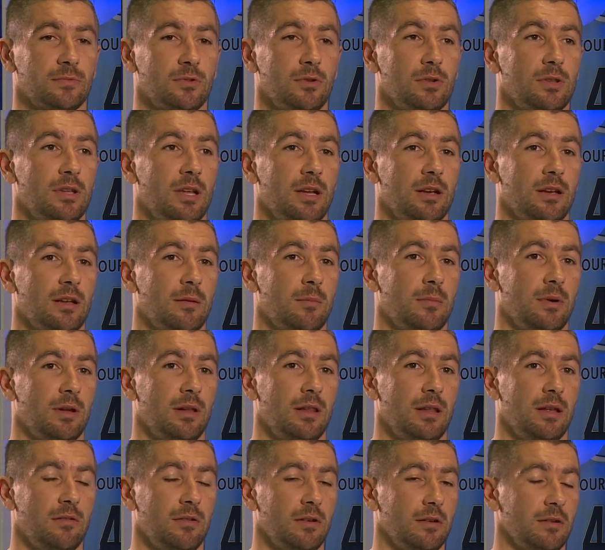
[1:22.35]
to take number
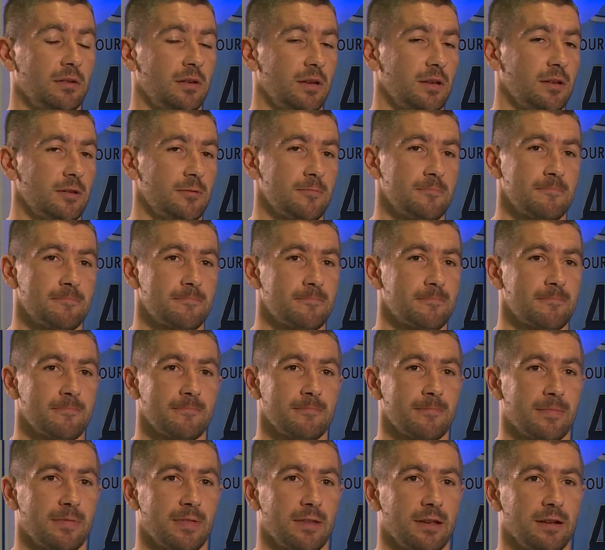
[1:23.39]
11 and
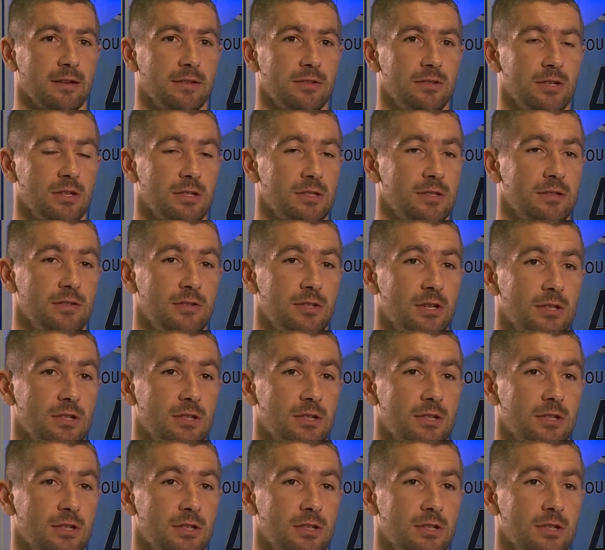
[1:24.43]
just,